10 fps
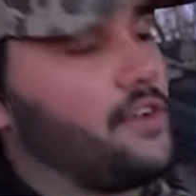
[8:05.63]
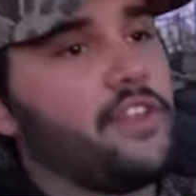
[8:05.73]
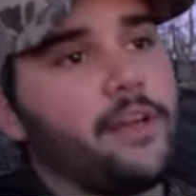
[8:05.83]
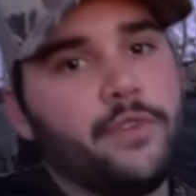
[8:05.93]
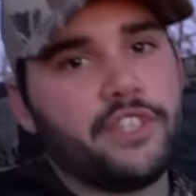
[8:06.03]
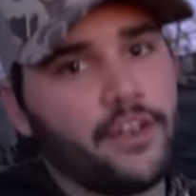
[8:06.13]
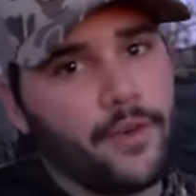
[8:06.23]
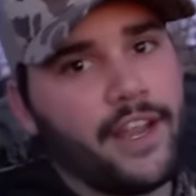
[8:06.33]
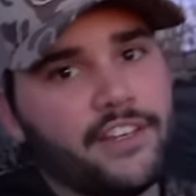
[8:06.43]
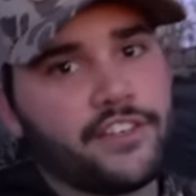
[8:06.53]
I feel like I'm using a
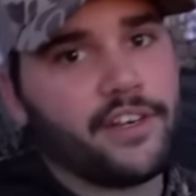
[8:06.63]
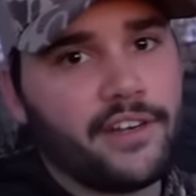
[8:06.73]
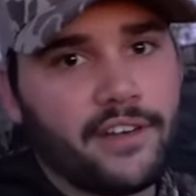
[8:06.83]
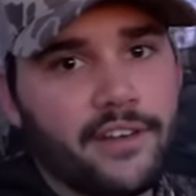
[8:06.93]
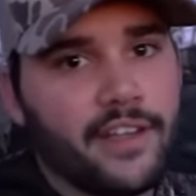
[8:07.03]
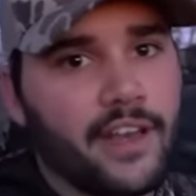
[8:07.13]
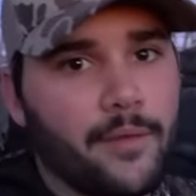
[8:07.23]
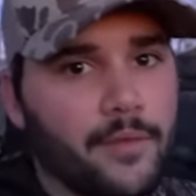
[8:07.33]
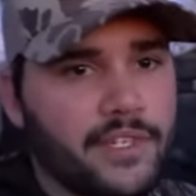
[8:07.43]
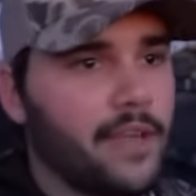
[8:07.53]
Ranger and, and
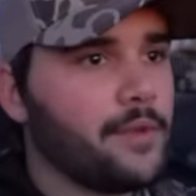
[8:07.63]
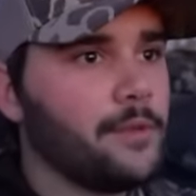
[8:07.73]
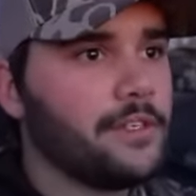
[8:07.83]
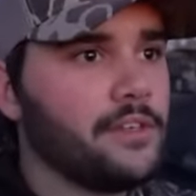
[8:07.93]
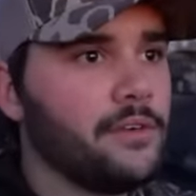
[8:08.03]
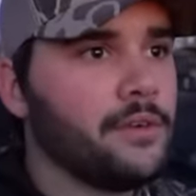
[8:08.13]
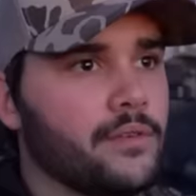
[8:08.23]
M was it MW2?